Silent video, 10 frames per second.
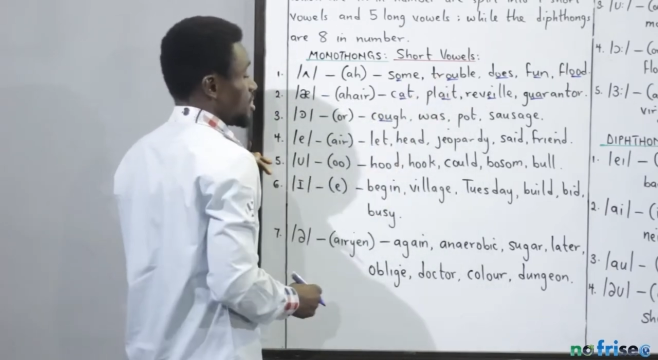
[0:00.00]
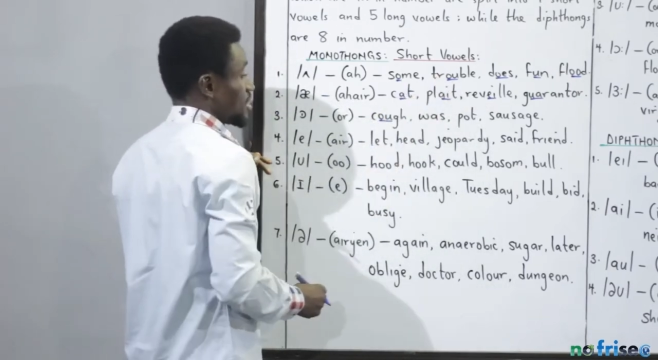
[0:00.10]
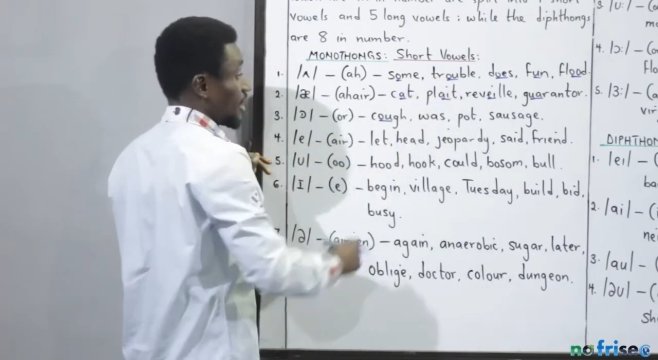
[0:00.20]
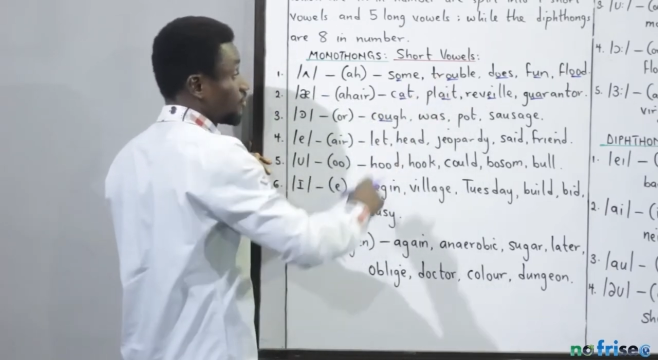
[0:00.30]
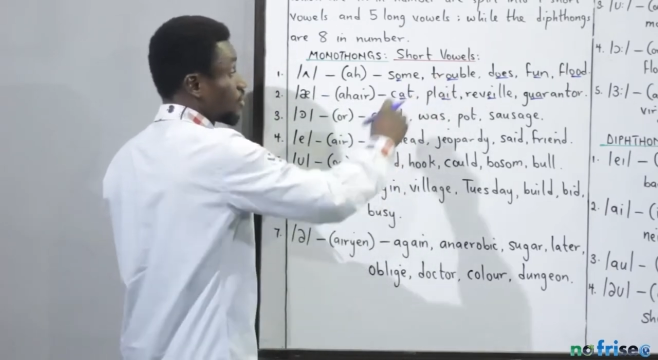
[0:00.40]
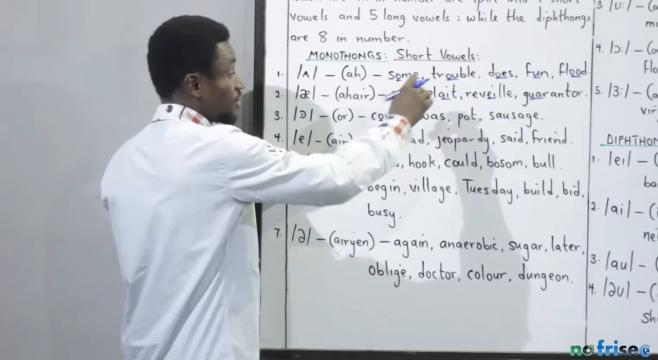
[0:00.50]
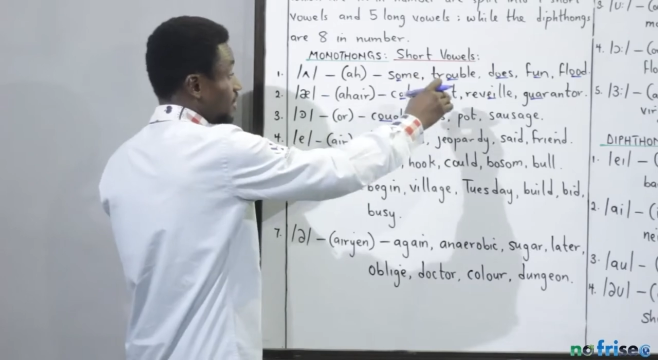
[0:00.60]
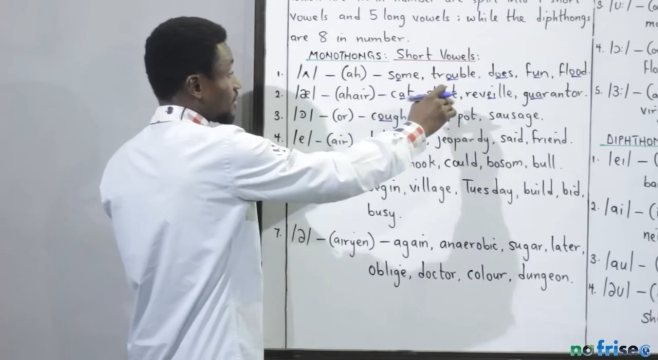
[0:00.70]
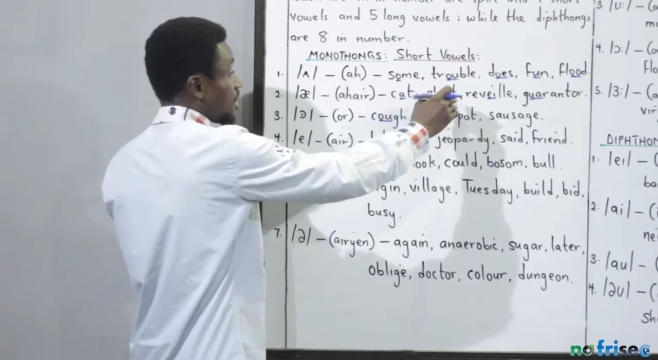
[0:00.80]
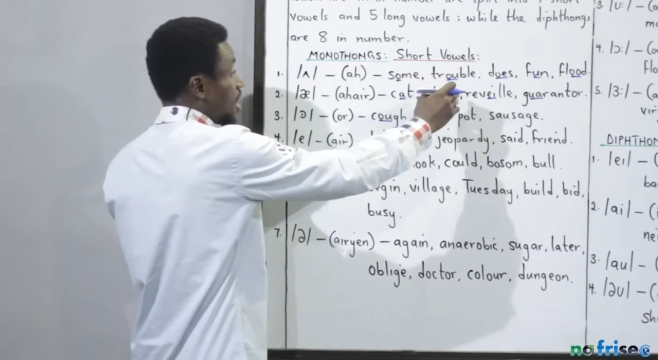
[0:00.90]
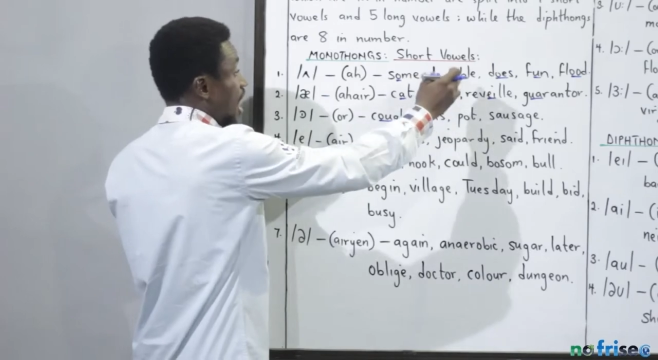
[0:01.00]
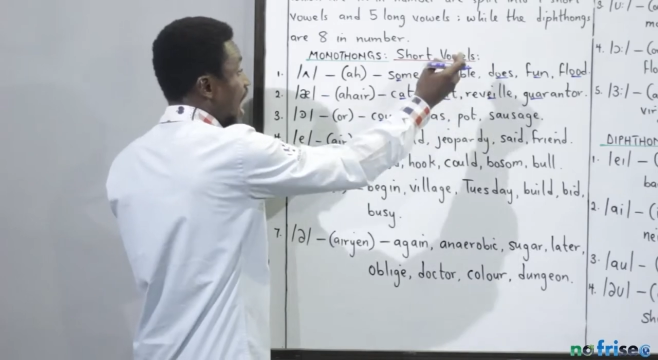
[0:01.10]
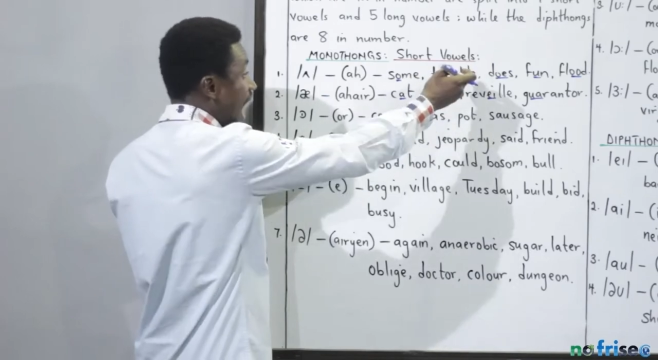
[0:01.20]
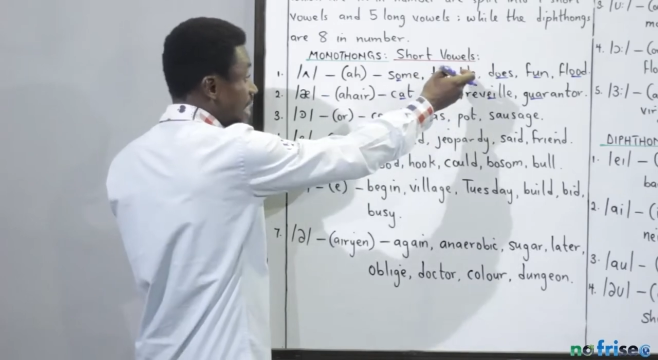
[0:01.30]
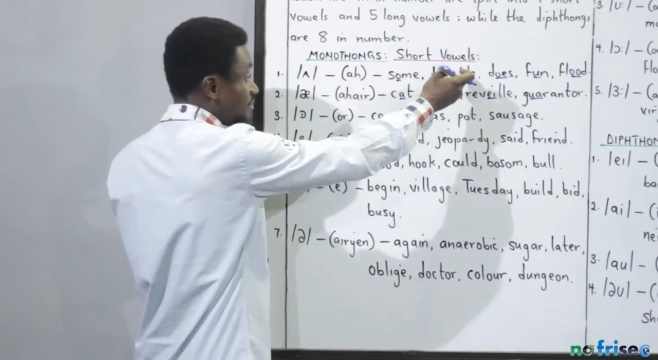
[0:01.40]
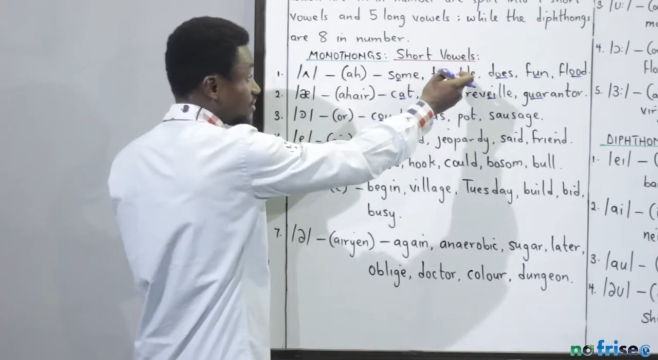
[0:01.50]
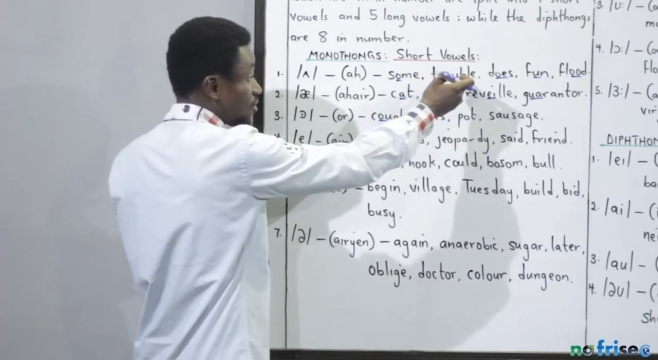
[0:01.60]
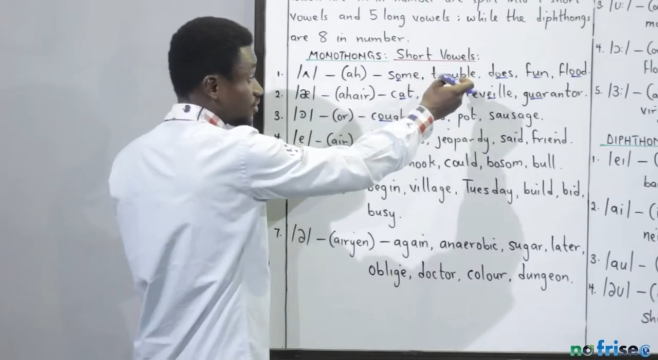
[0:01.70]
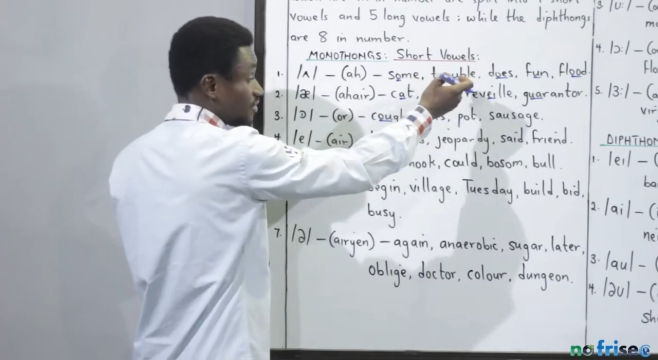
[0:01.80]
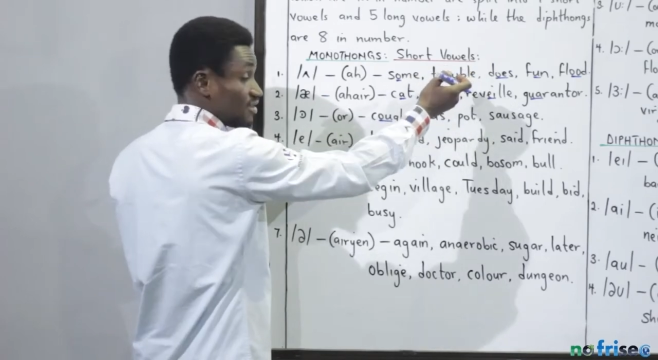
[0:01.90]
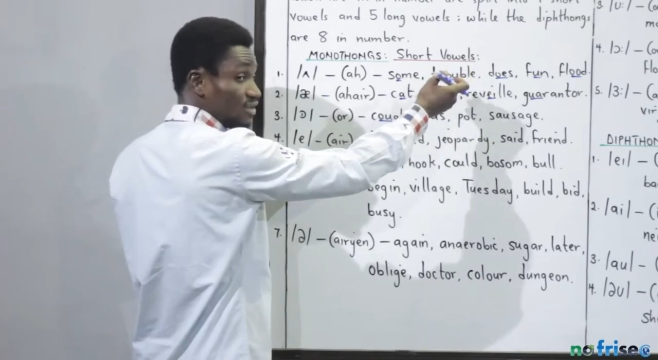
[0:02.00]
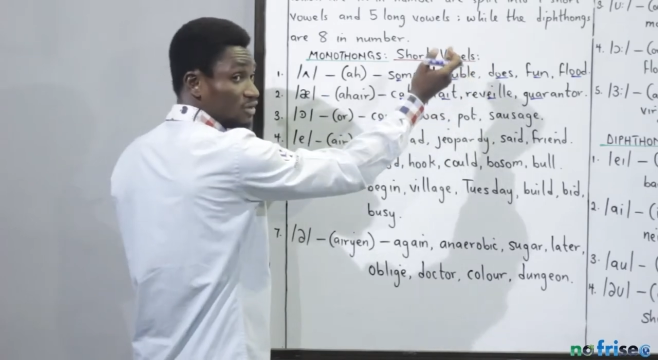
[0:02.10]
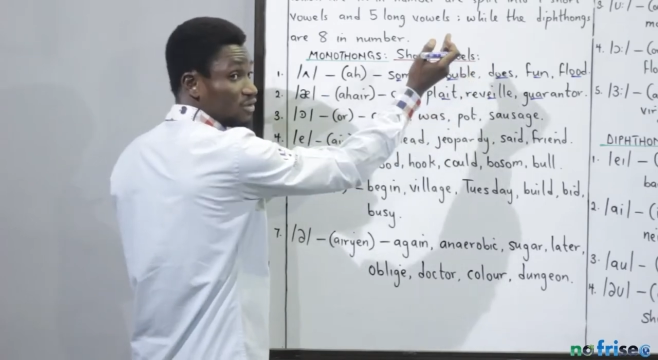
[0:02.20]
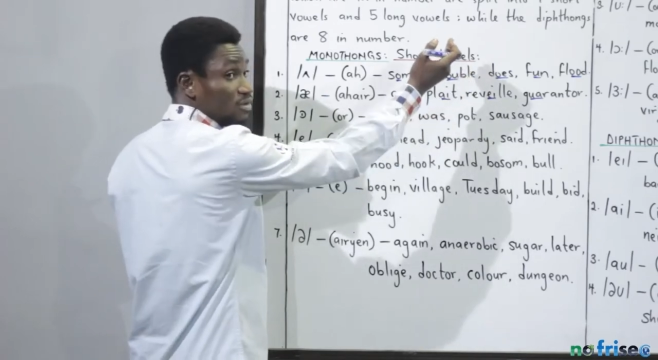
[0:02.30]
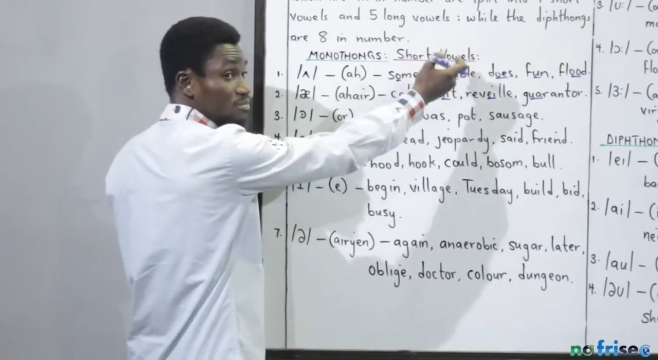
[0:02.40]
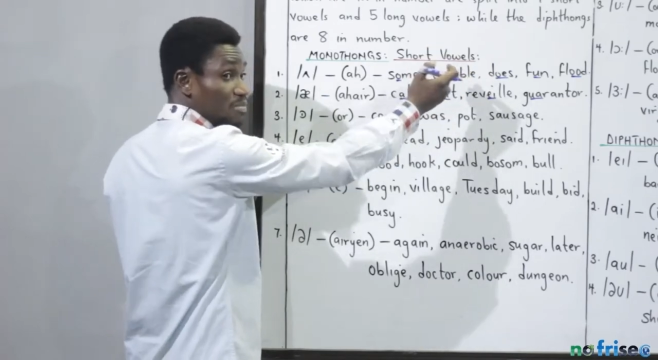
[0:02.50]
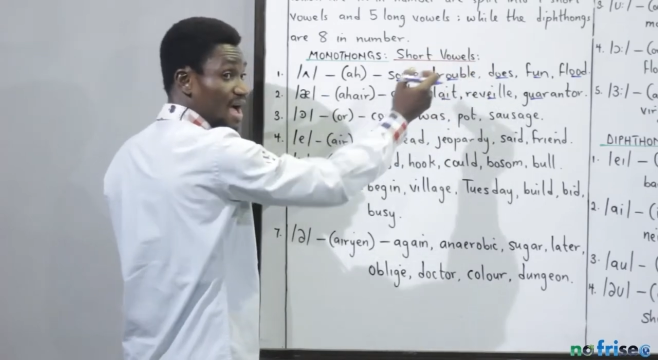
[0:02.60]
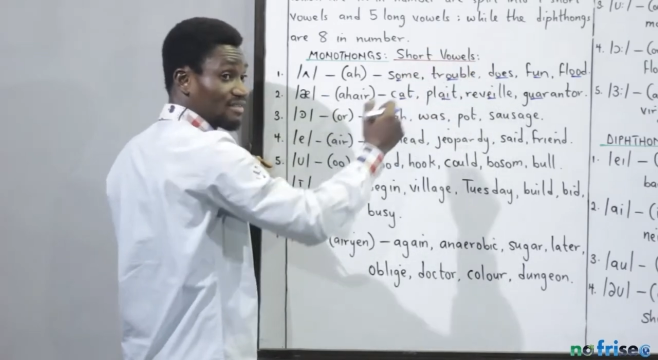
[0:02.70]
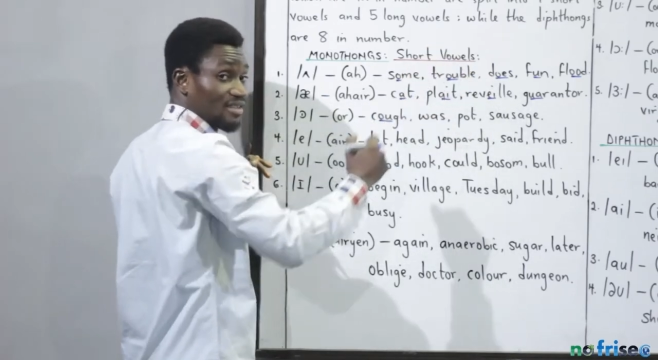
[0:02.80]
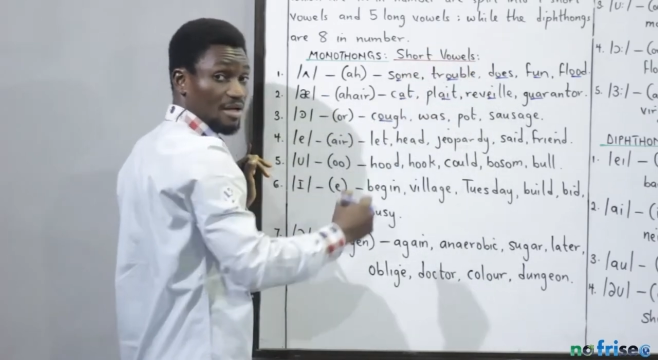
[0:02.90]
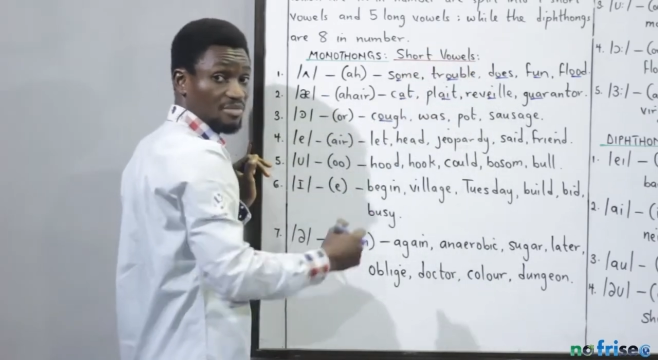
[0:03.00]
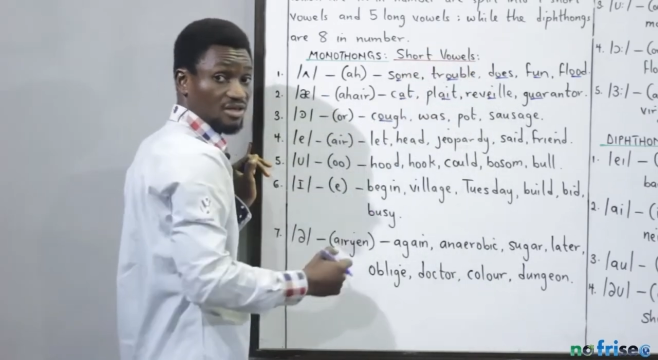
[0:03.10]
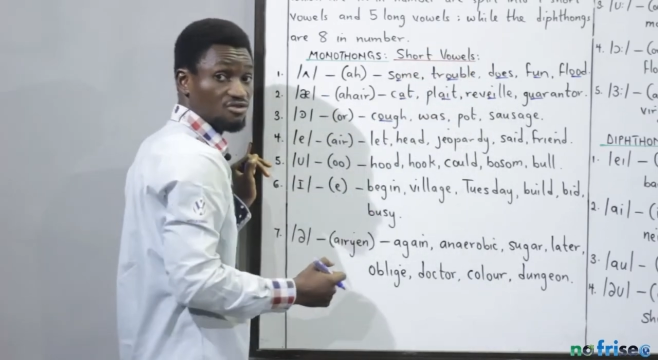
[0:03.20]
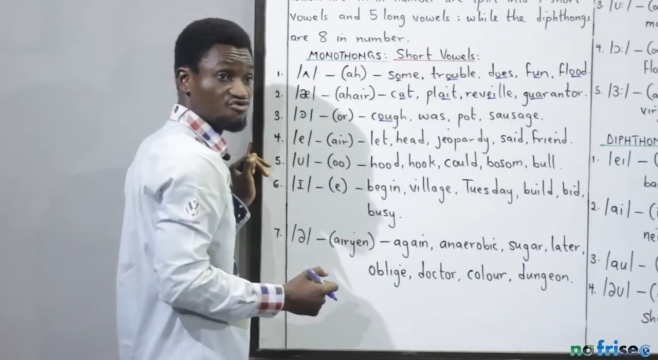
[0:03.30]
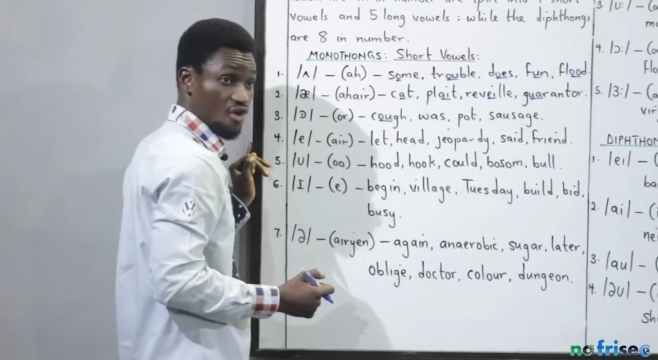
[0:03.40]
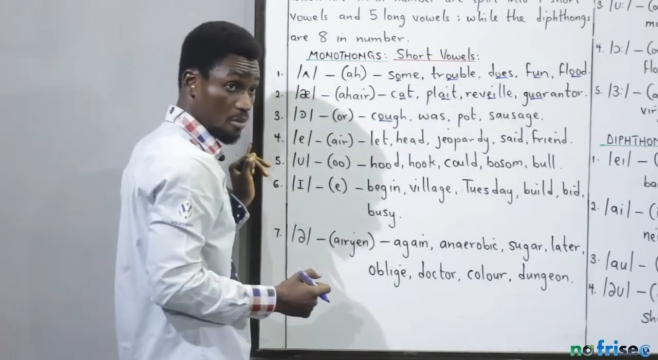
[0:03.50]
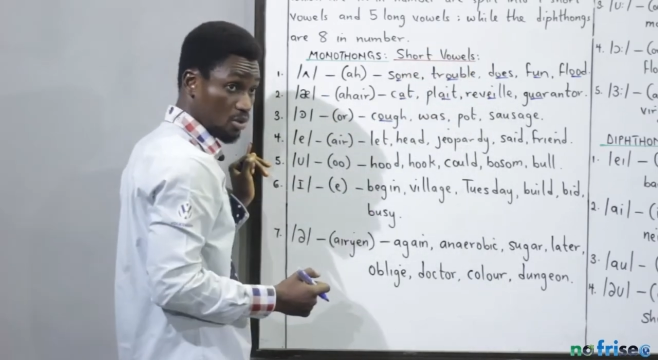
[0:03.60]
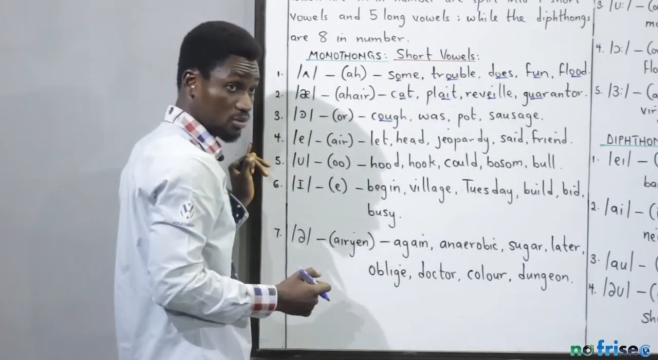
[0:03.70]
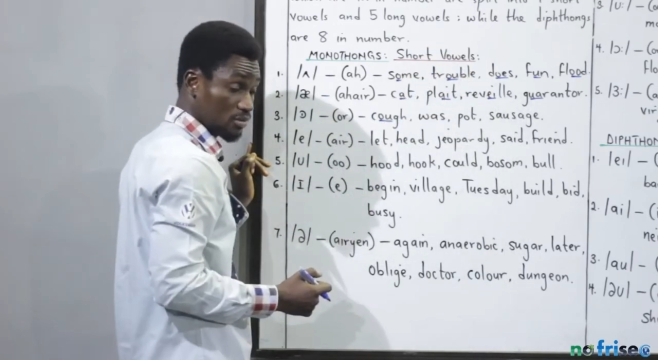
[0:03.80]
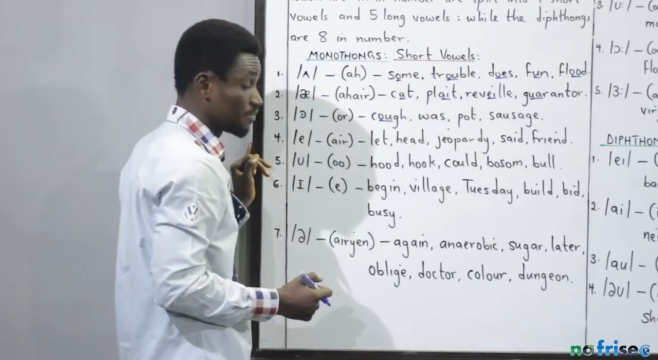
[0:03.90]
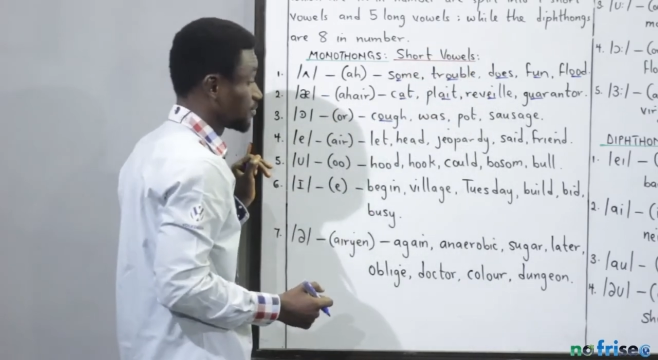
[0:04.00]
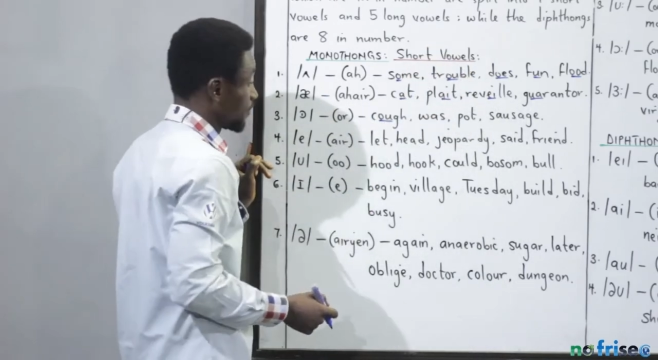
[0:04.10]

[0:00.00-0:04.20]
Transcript: Now this one is A because it is bisyllabic, trouble.